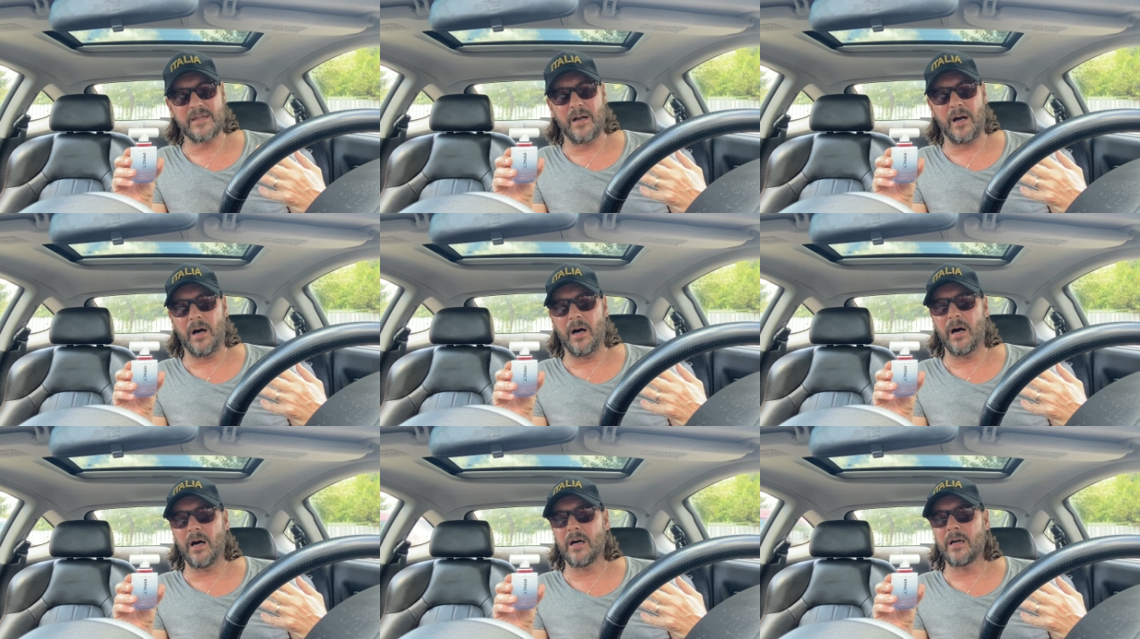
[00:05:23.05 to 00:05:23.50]

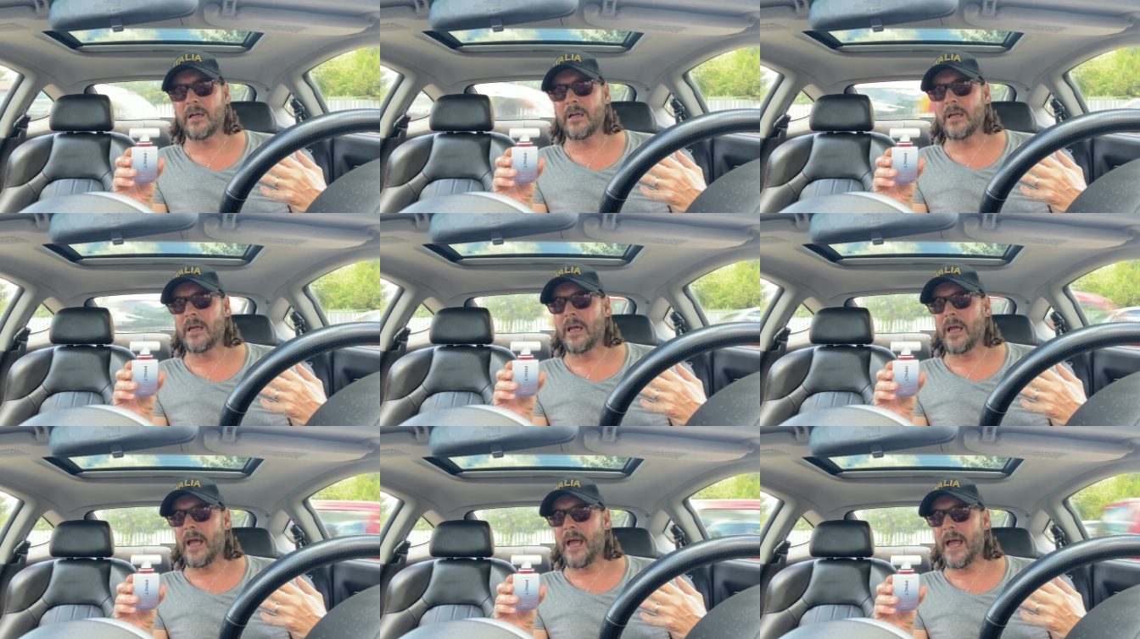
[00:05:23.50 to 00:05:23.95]
Uh,
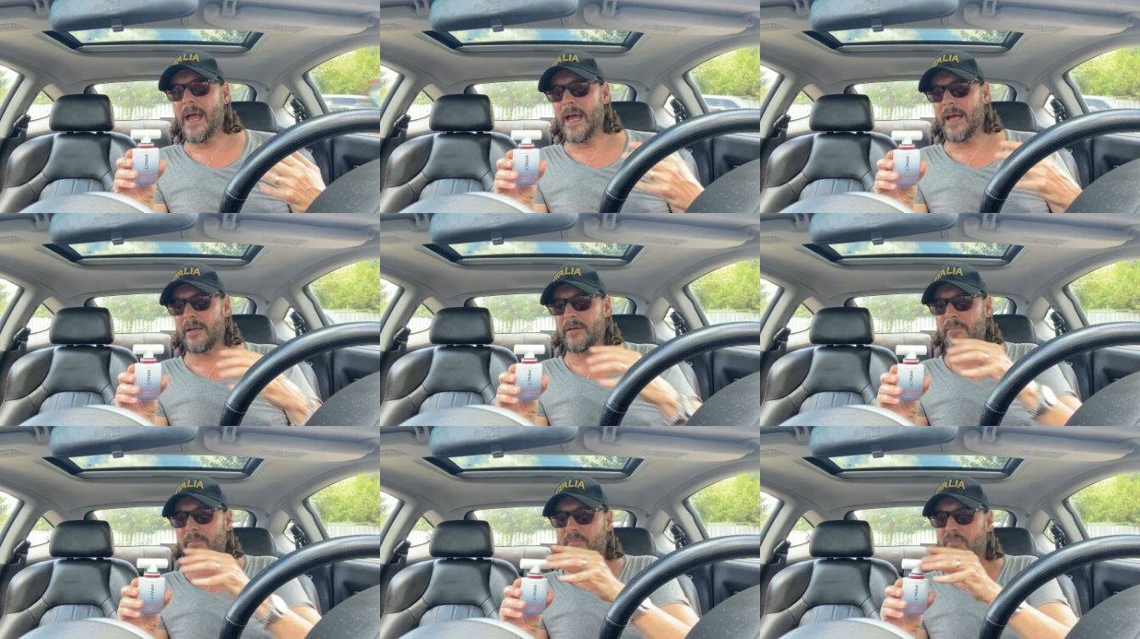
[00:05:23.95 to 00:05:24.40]

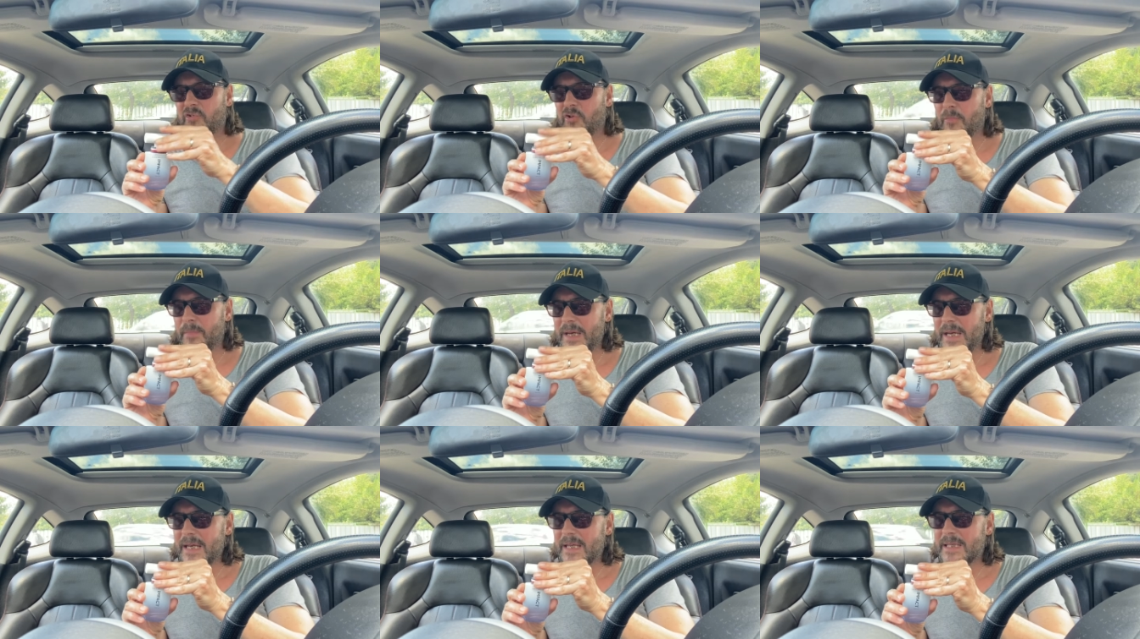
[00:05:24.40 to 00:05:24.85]
and to
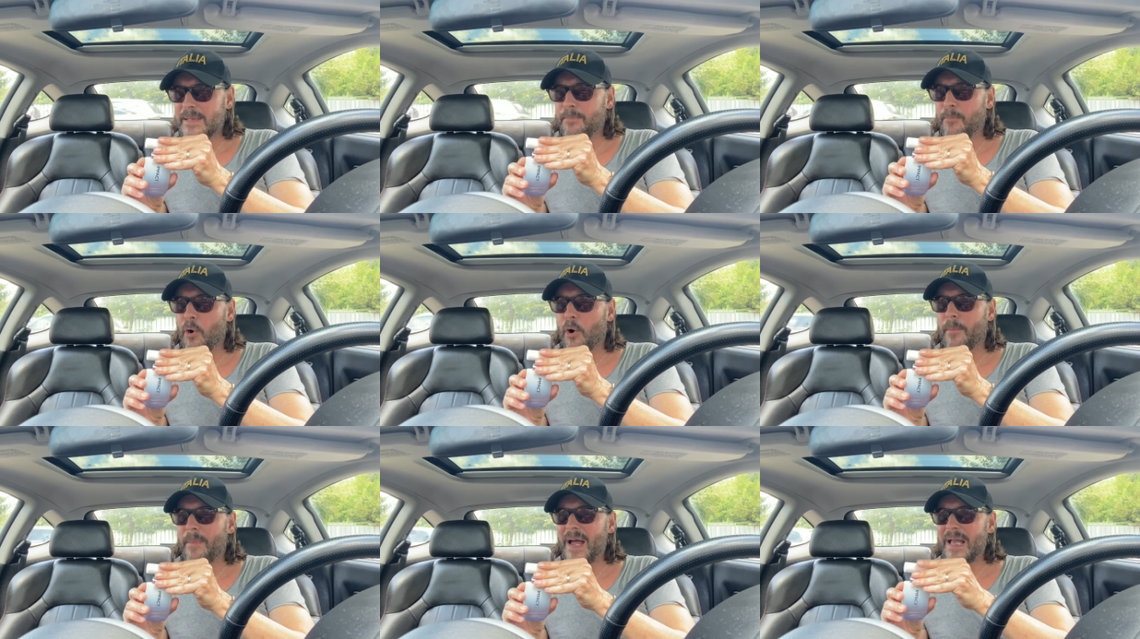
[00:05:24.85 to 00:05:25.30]
me, it's
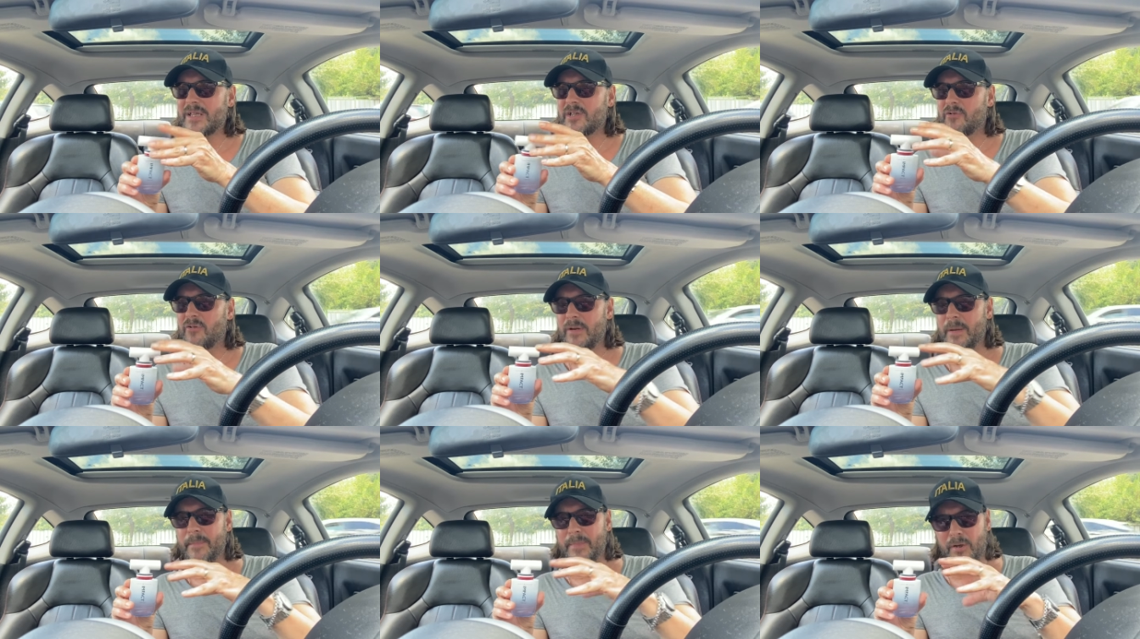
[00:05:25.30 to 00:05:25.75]
more
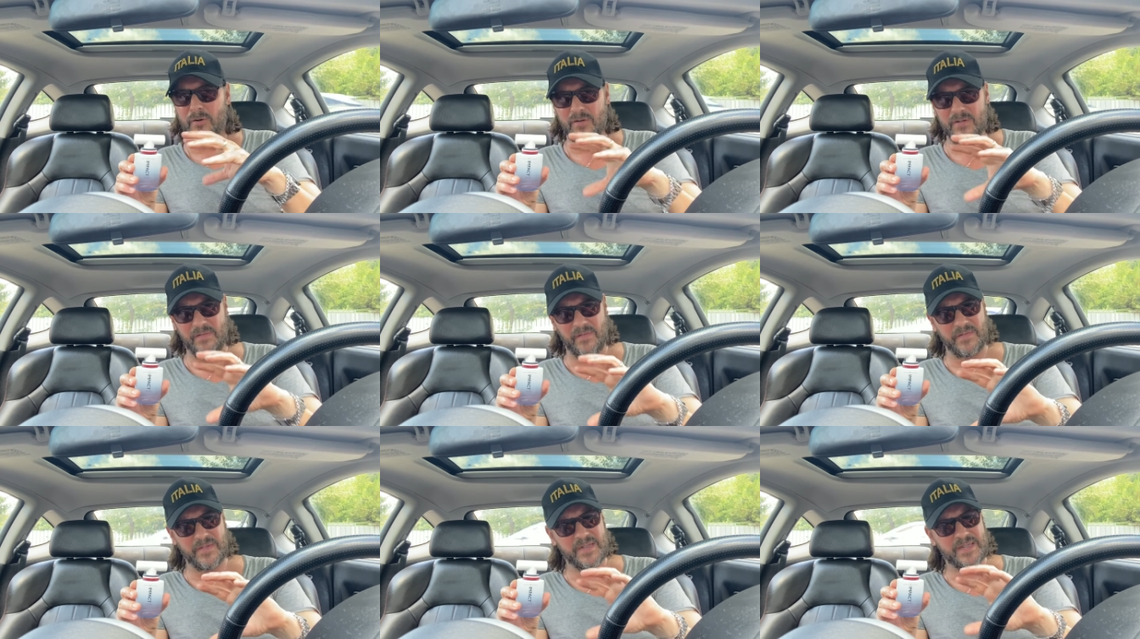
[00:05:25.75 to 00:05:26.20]
masculine
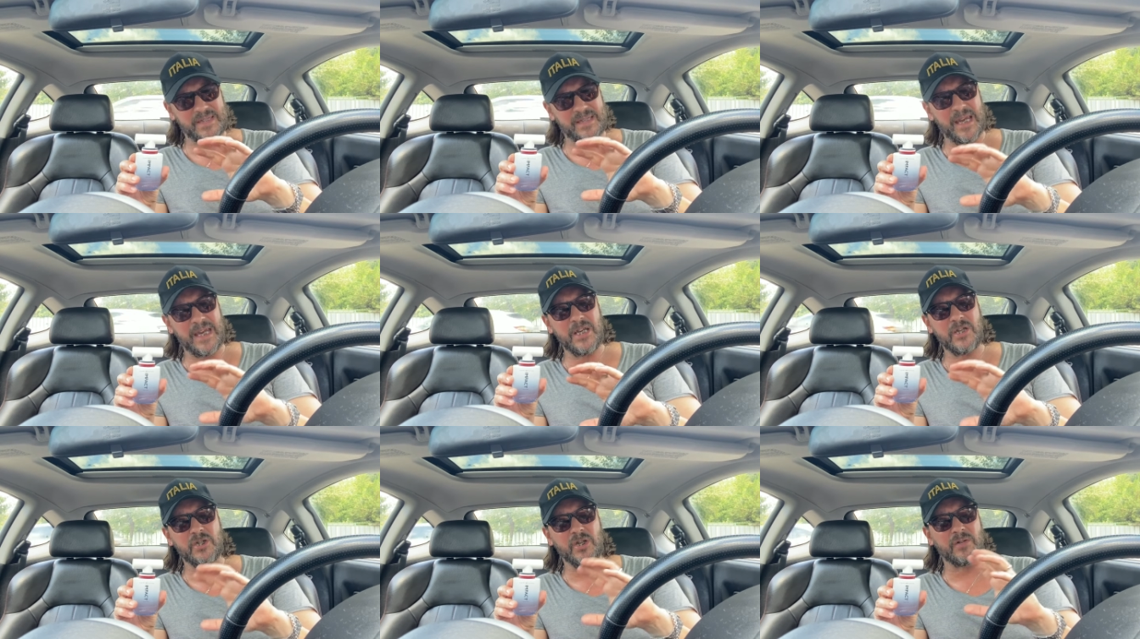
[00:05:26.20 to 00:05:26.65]
because of the
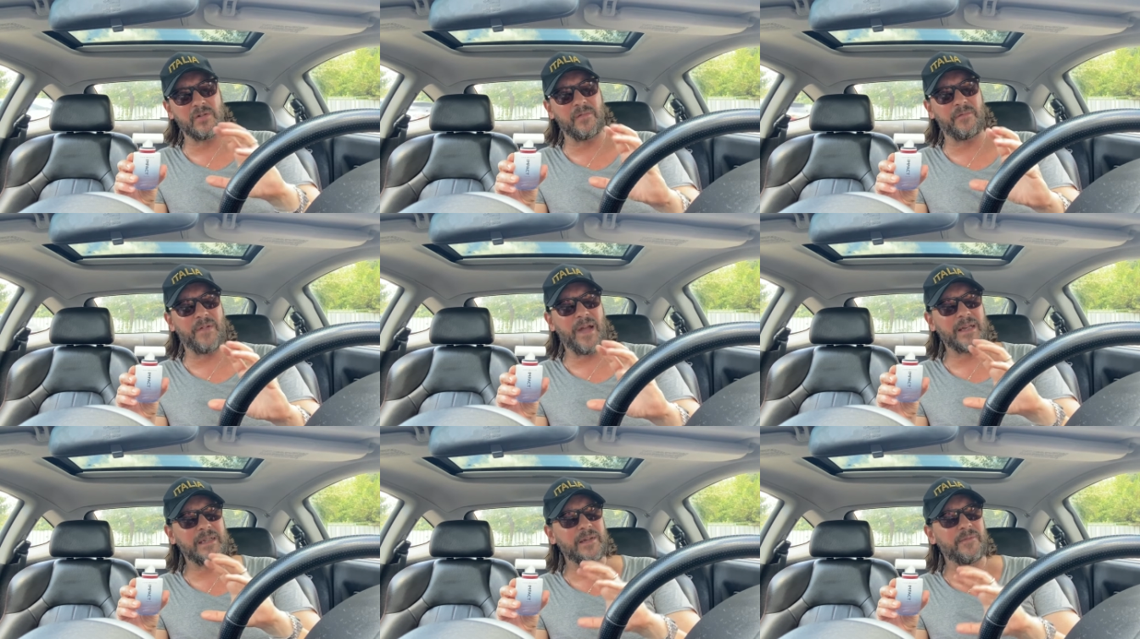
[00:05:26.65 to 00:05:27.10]
sage and the
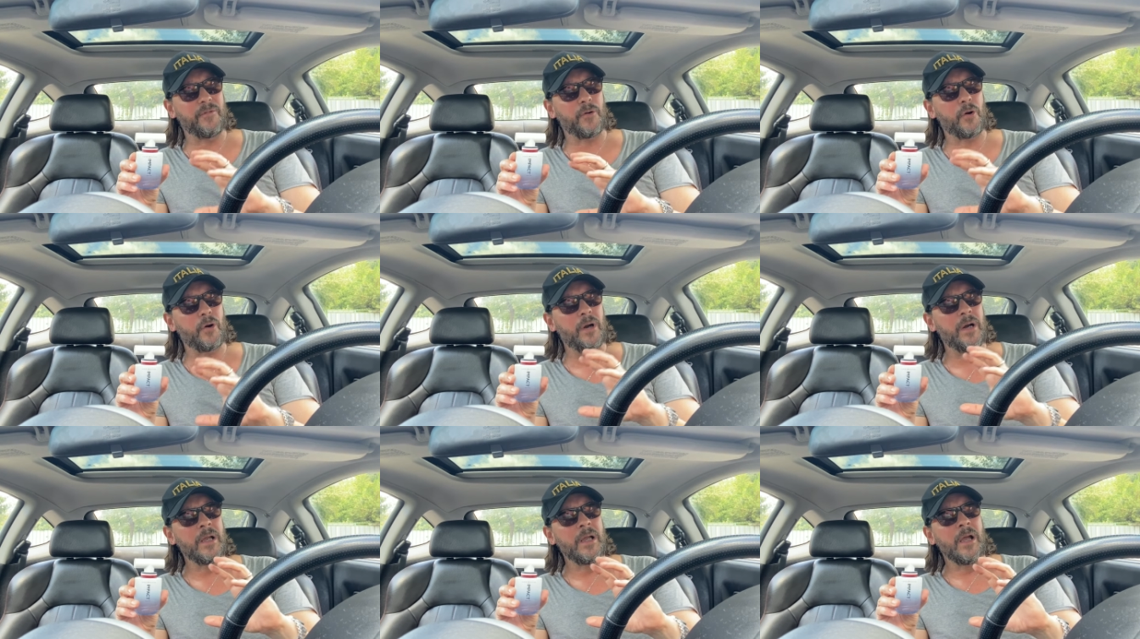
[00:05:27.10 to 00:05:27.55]

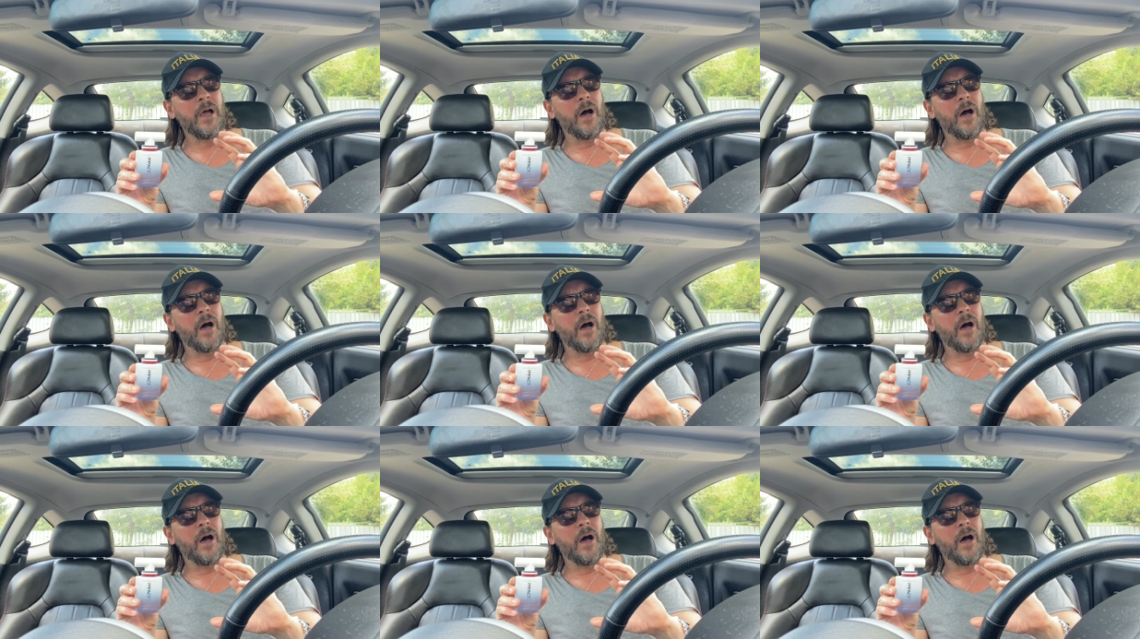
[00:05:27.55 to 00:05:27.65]
vetiver,